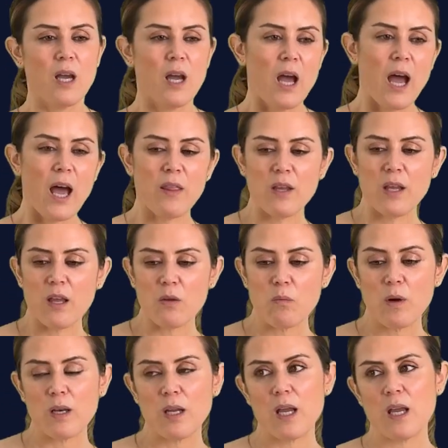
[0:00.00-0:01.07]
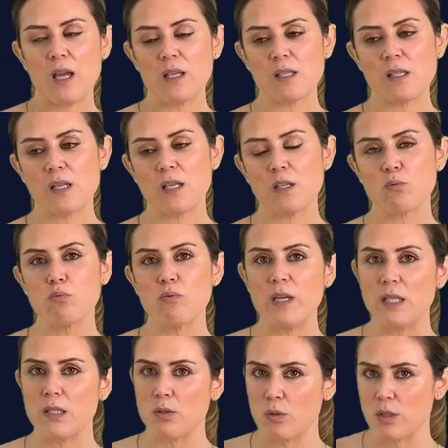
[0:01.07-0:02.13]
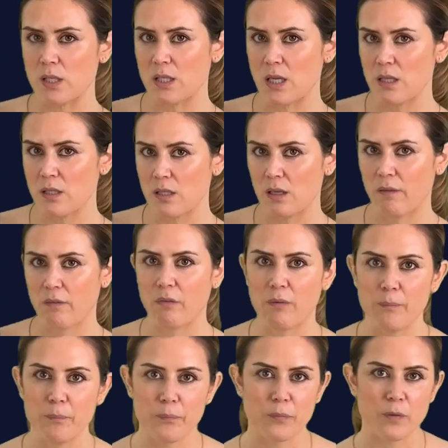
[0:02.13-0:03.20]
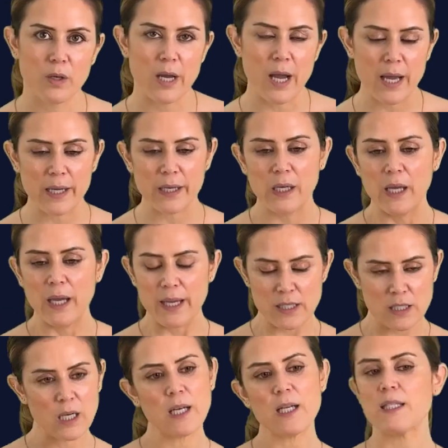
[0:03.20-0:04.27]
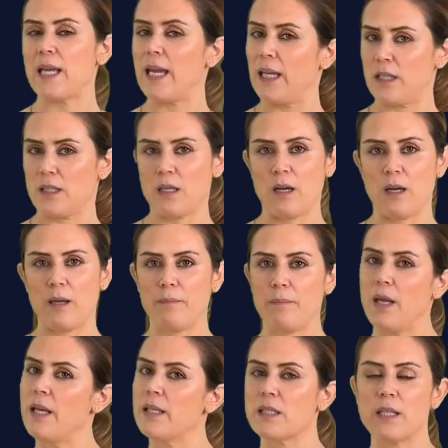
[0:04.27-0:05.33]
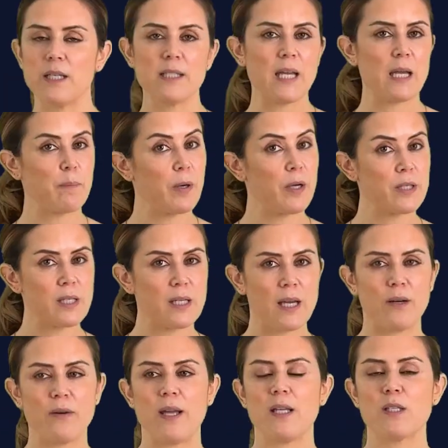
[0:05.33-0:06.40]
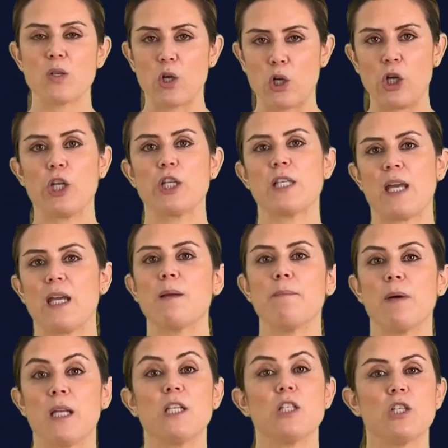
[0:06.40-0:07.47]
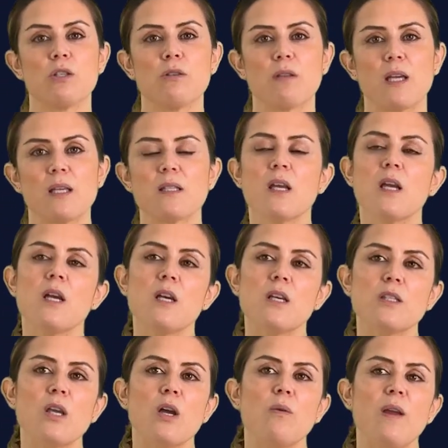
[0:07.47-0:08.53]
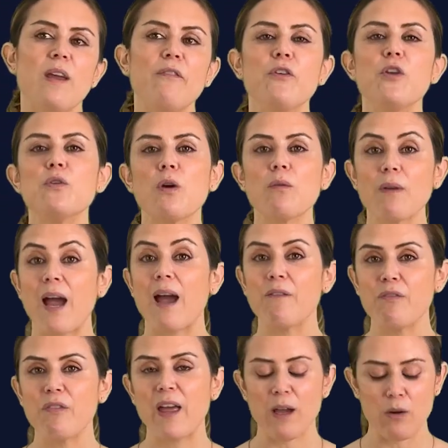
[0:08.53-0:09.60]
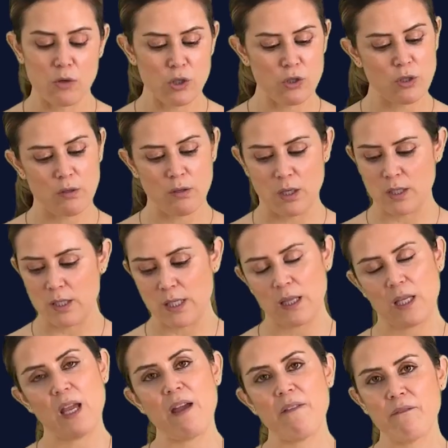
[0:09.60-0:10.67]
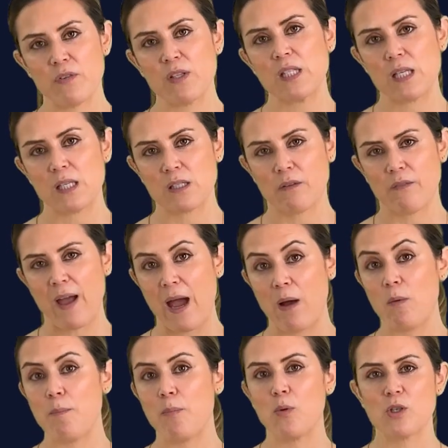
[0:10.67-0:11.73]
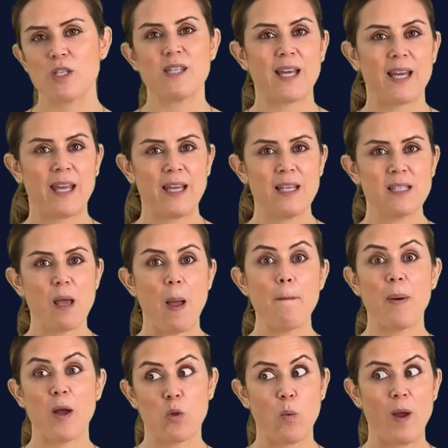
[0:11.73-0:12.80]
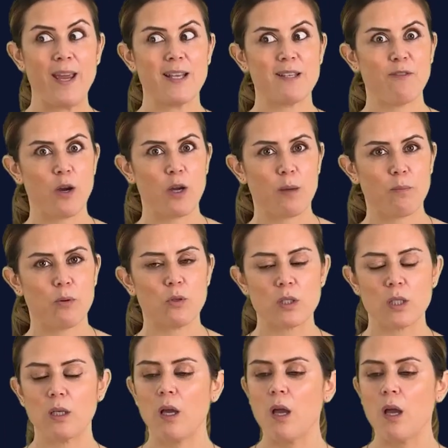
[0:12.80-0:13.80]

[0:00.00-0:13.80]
And the other one is that it's resource intensive. Okay, it's going to take time, it's going to take personnel, and it's going to take money to do this. So if you don't have that, or you don't understand the emphasis of how important that is, by the way, it's very important,